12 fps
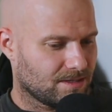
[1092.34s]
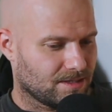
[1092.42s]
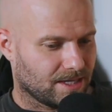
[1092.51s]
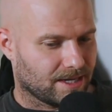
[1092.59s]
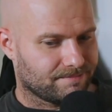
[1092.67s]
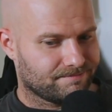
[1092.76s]

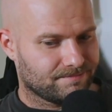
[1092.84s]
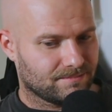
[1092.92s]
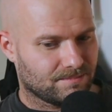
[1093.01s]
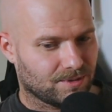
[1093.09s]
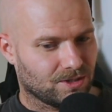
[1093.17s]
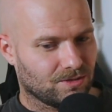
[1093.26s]
Yeah.
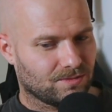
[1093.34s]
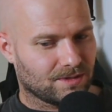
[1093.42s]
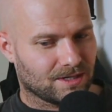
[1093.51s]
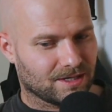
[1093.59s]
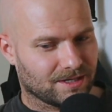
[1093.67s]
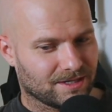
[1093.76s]
But you,
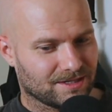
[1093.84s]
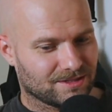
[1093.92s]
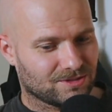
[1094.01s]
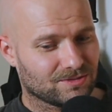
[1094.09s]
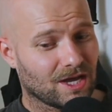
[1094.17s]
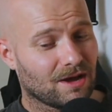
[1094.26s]

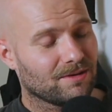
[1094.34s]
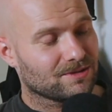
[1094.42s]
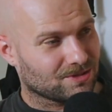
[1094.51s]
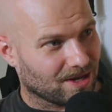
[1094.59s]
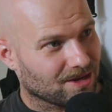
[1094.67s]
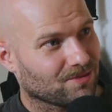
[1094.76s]

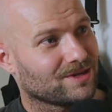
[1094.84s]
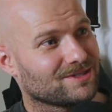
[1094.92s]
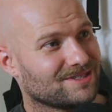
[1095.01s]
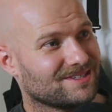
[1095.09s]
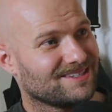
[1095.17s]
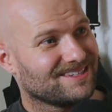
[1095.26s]

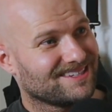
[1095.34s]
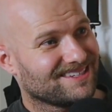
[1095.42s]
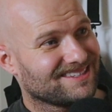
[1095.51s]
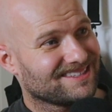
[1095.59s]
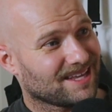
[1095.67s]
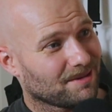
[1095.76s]
anyways,
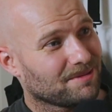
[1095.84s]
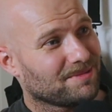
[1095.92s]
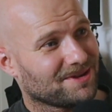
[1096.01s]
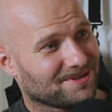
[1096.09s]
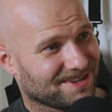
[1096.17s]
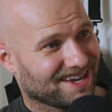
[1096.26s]
tell me
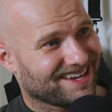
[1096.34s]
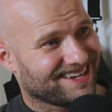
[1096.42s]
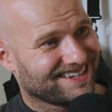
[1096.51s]
about your day.